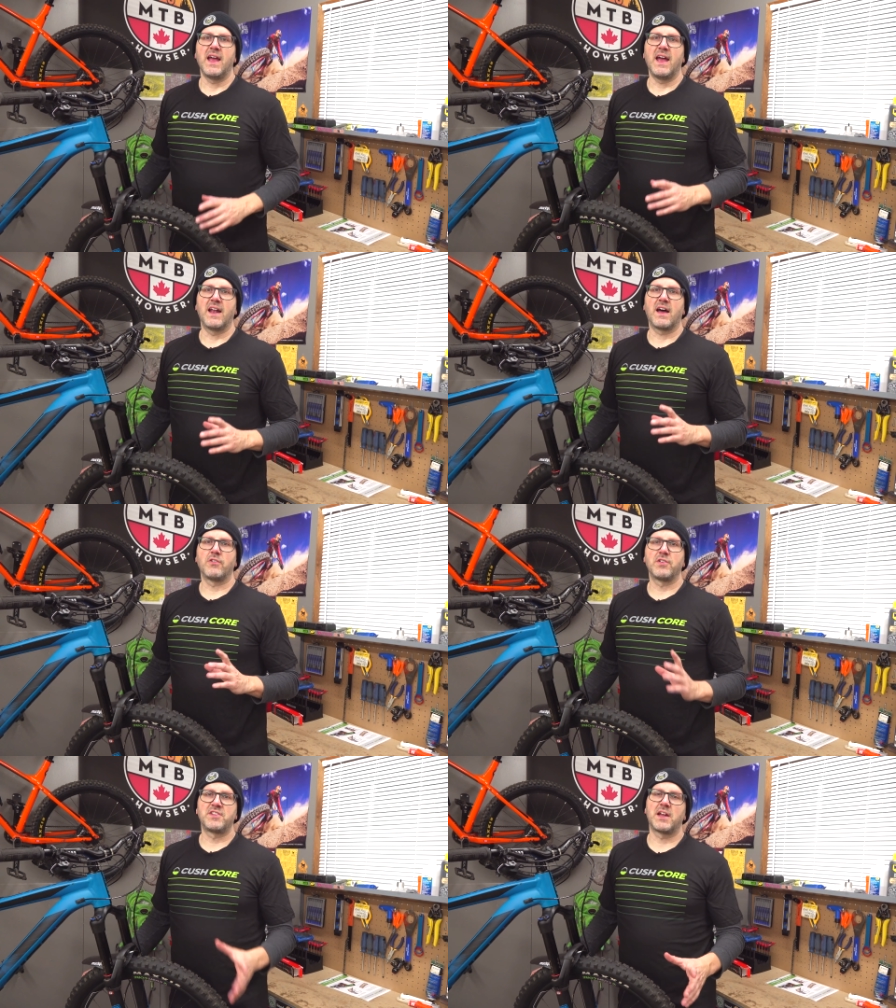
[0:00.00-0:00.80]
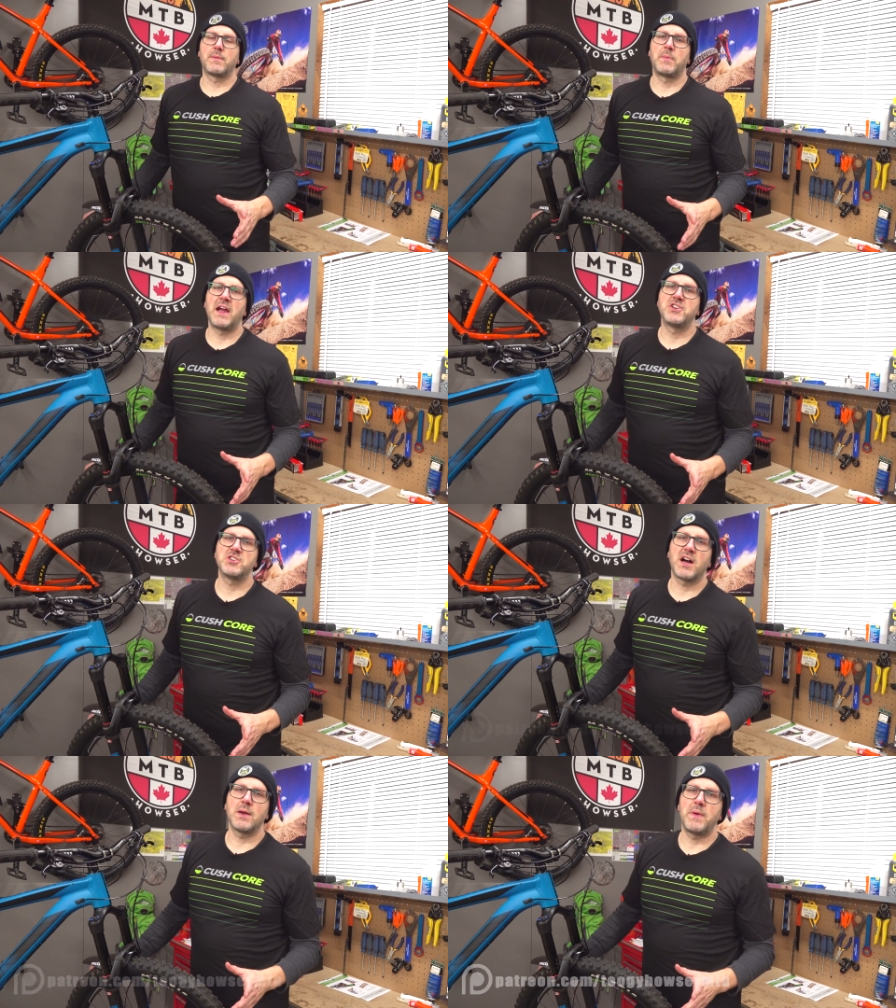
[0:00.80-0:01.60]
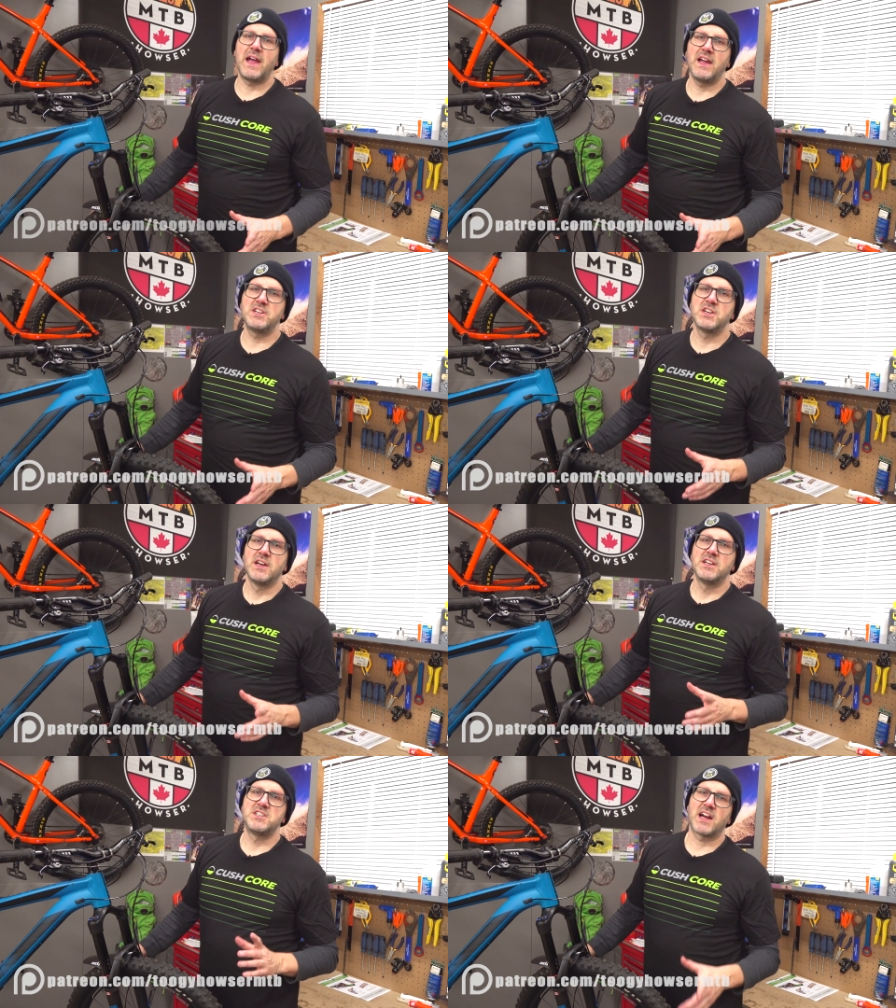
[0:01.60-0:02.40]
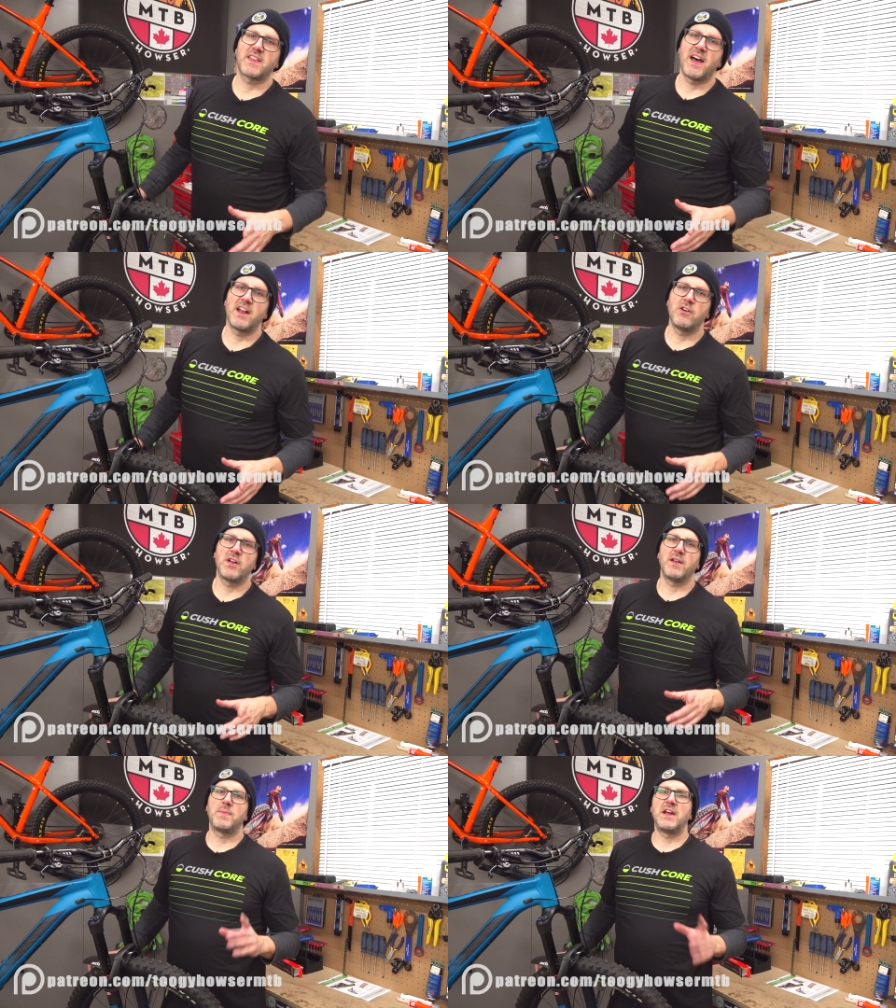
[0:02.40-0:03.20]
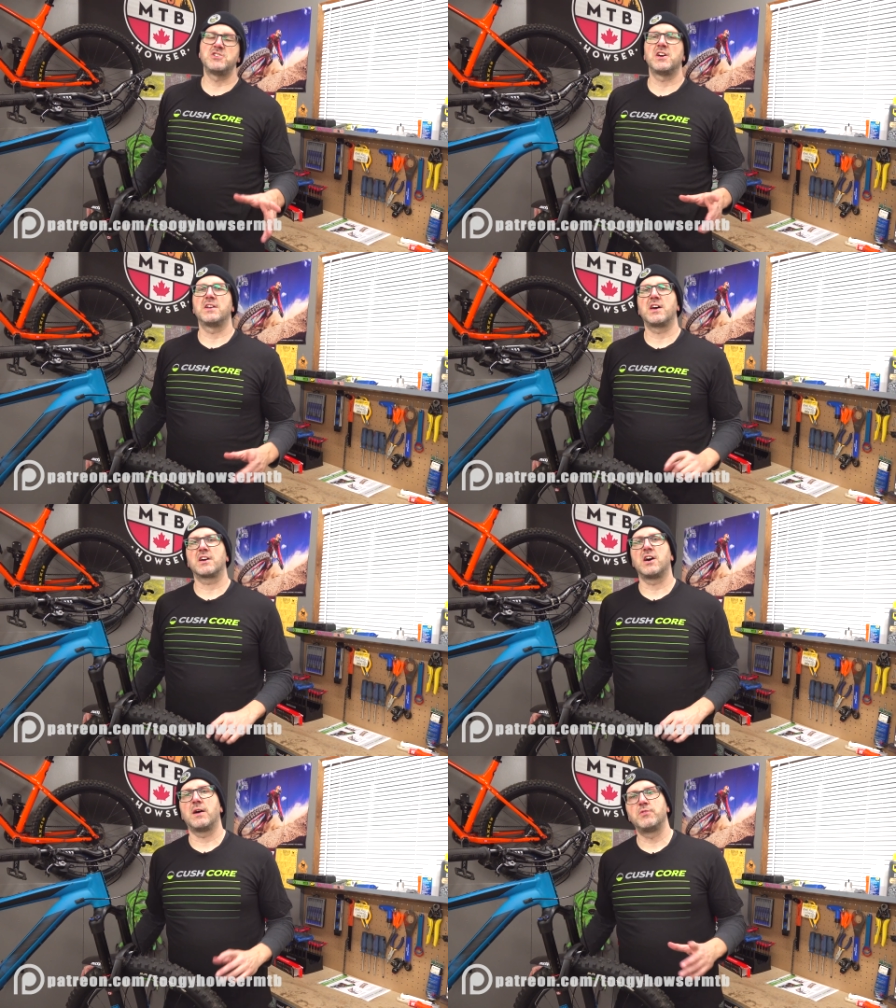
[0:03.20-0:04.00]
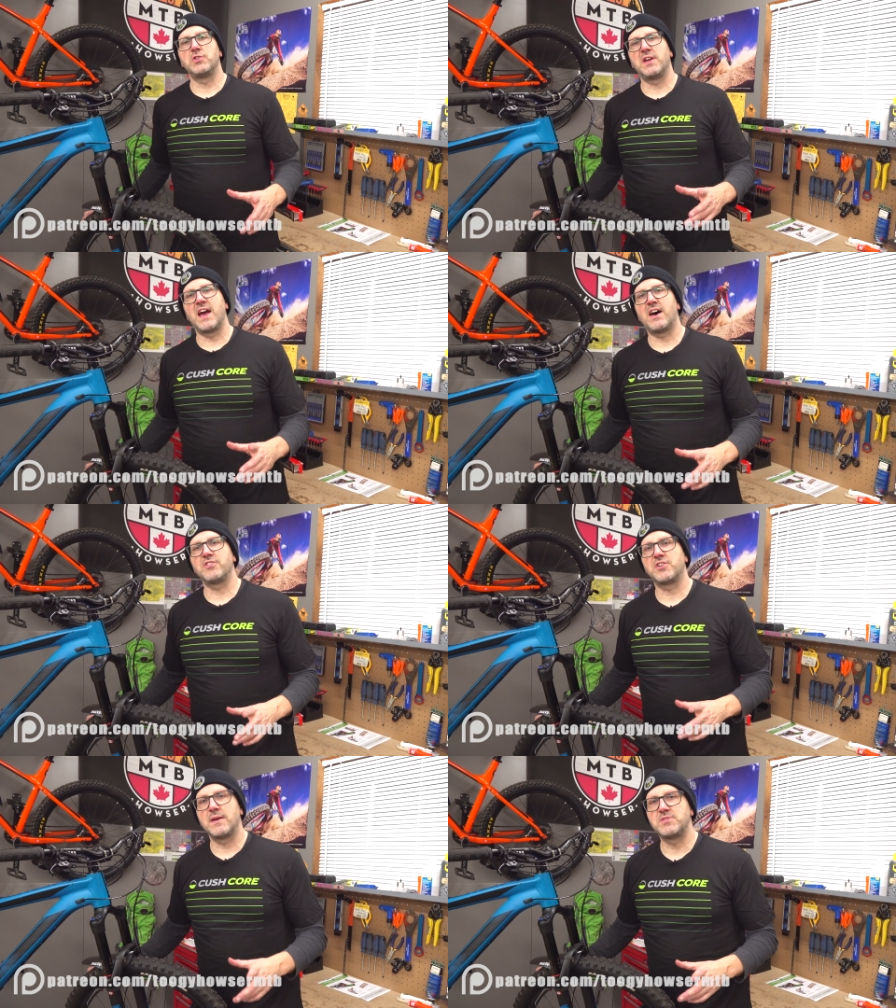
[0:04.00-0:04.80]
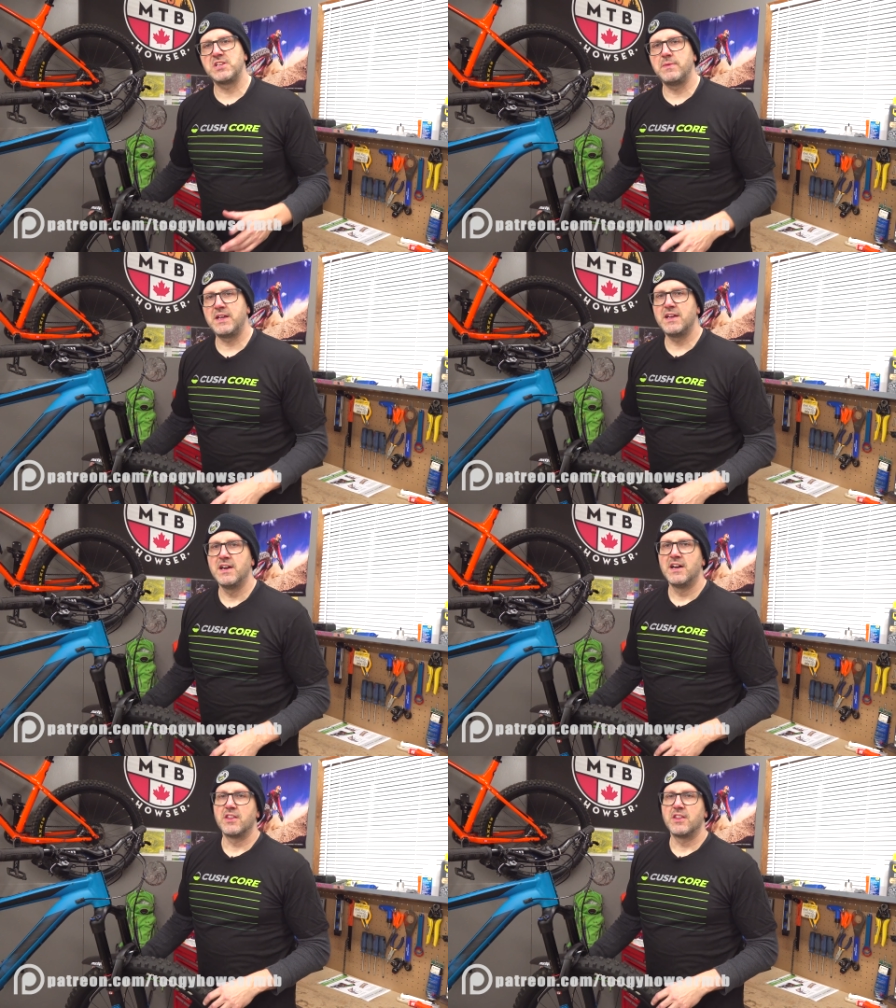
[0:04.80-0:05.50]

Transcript: And I also set up a Patreon page. Check that out at patreon.com MTB.